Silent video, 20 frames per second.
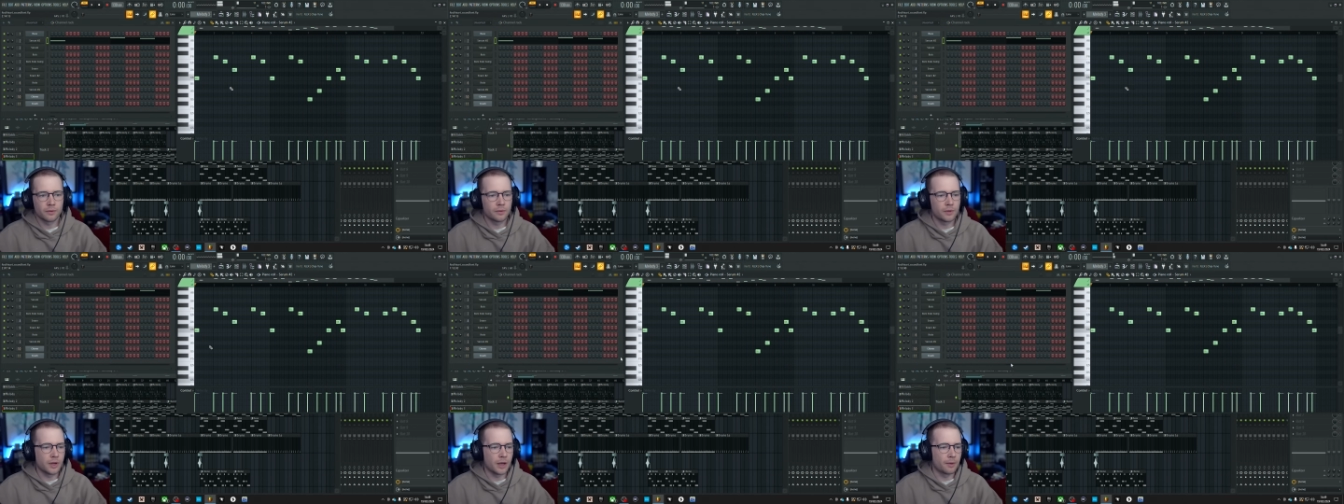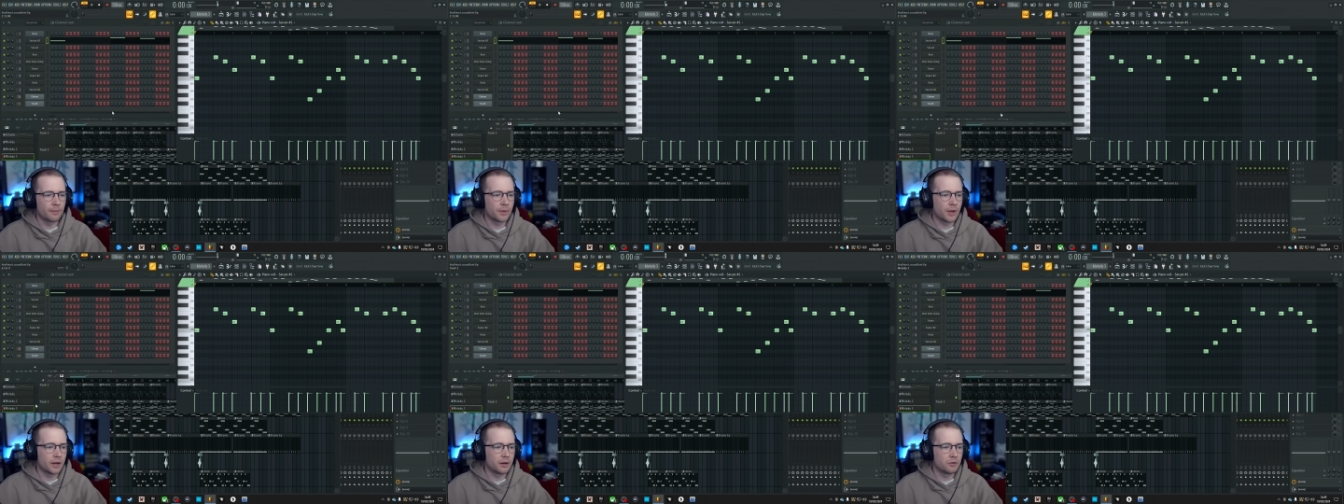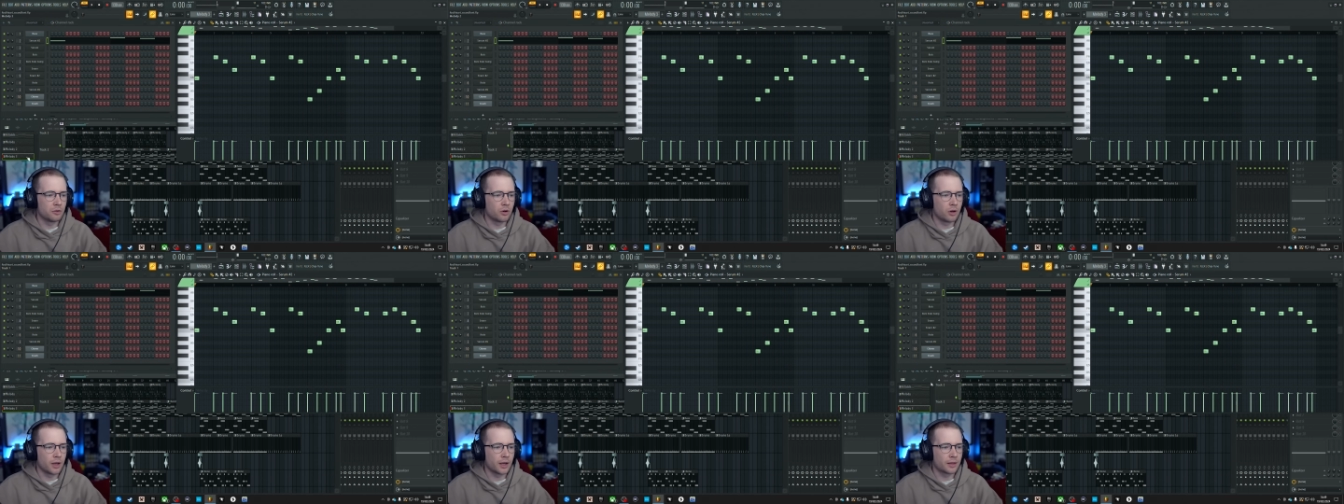Yeah, I
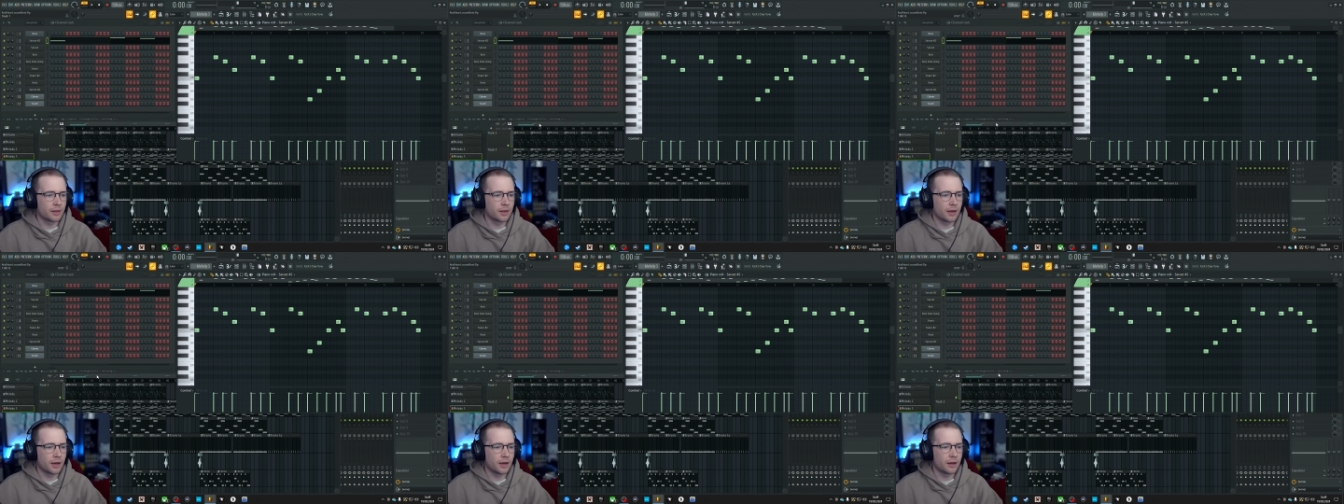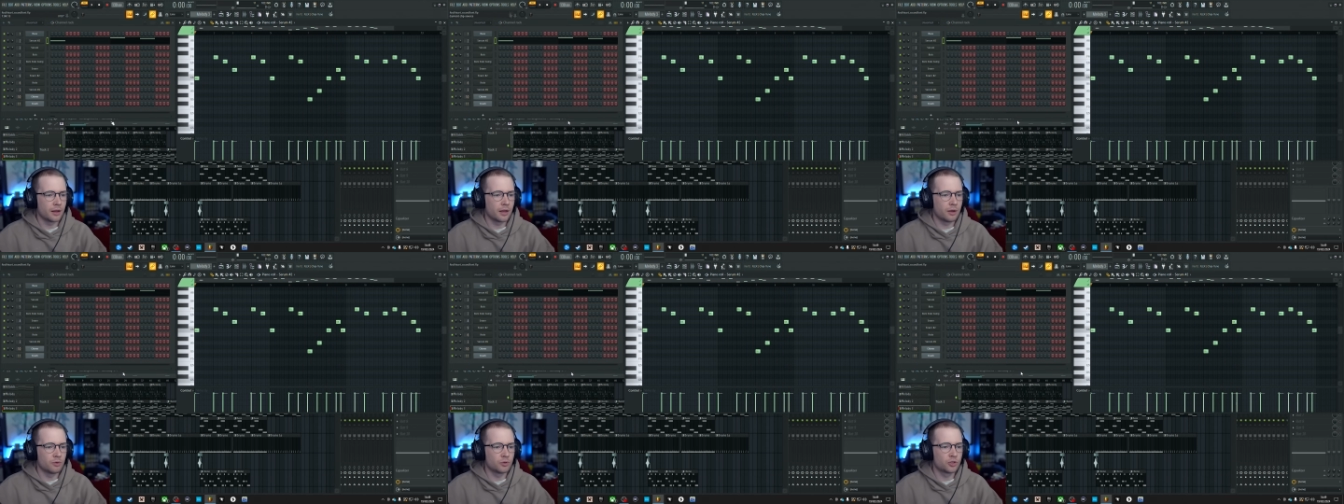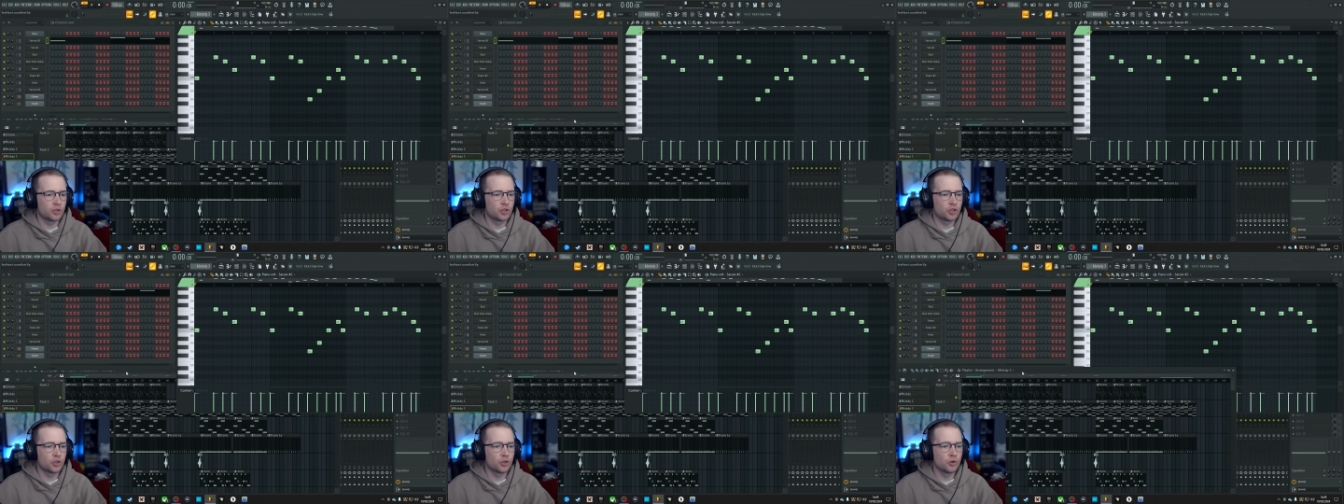did not like that. It was
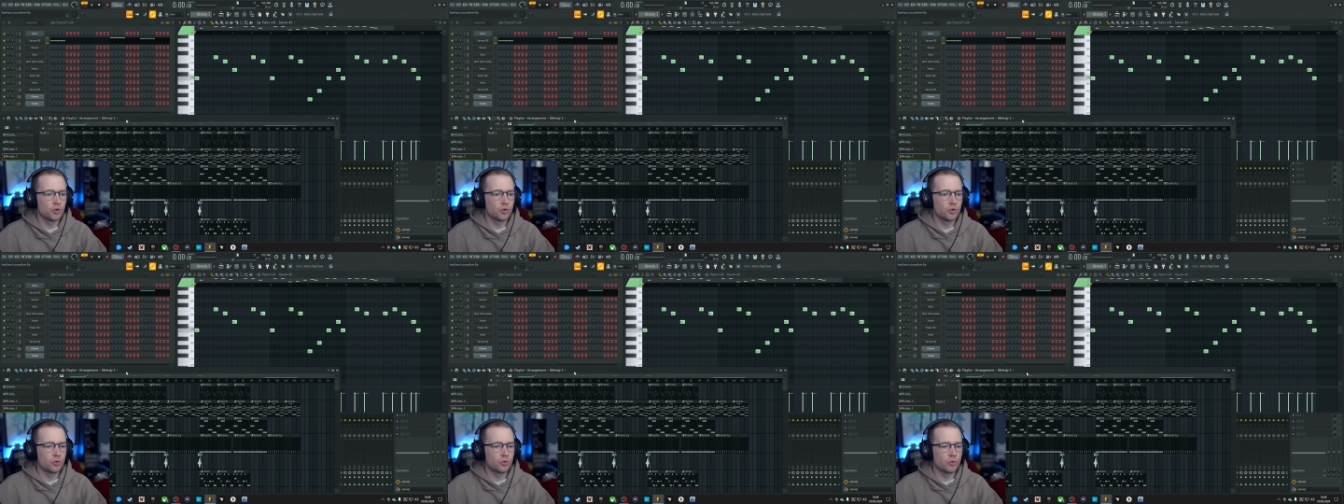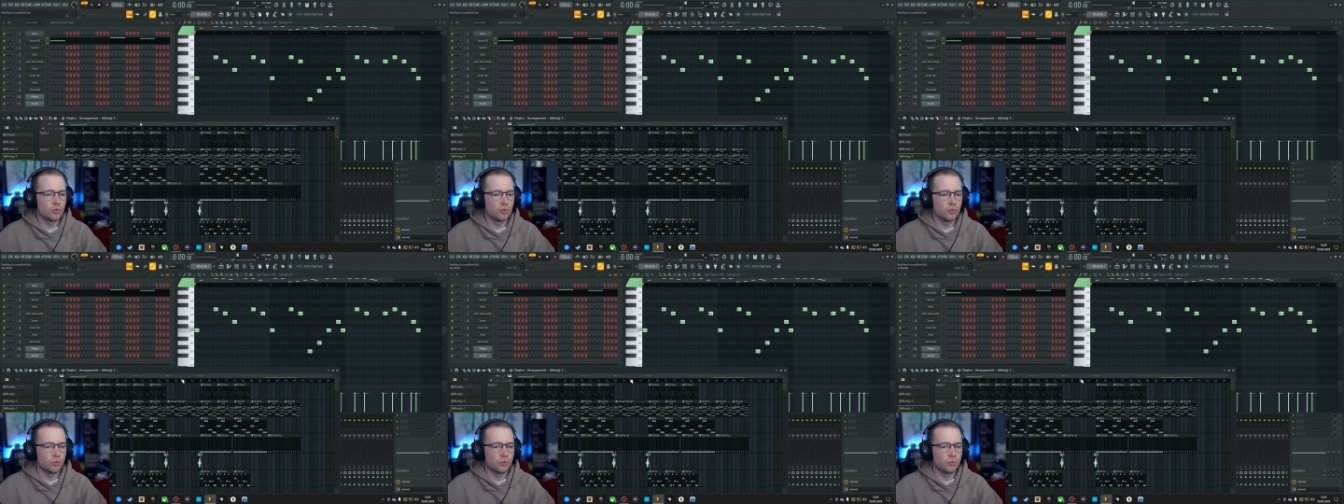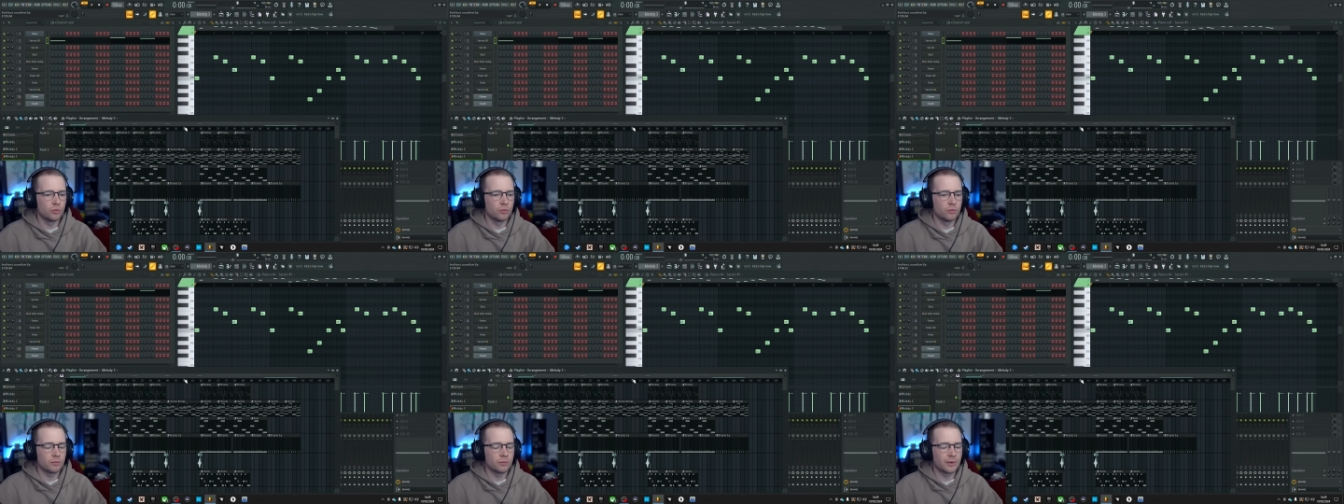
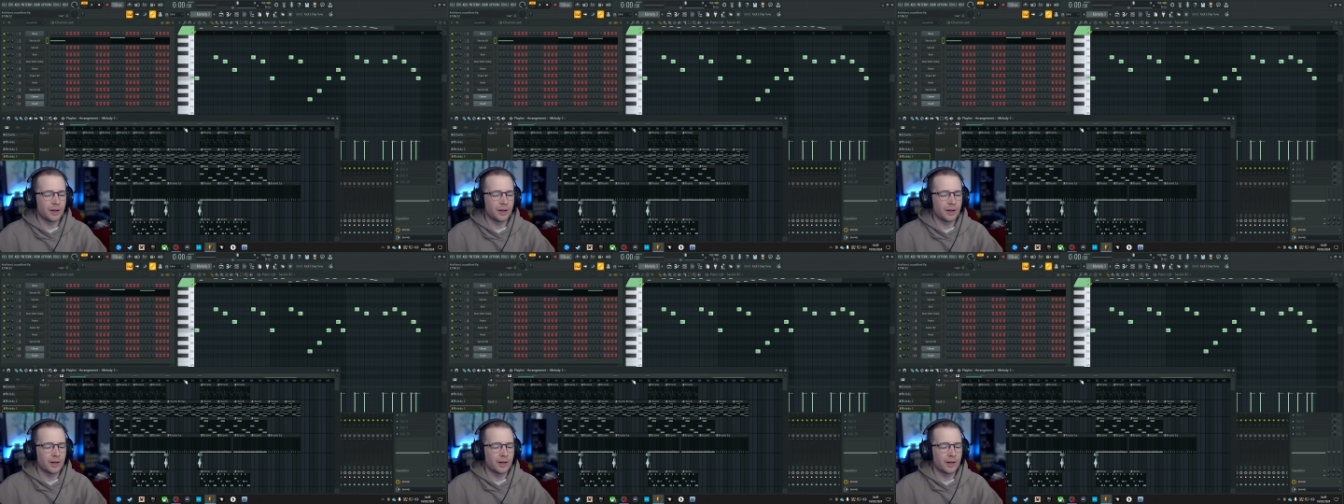too...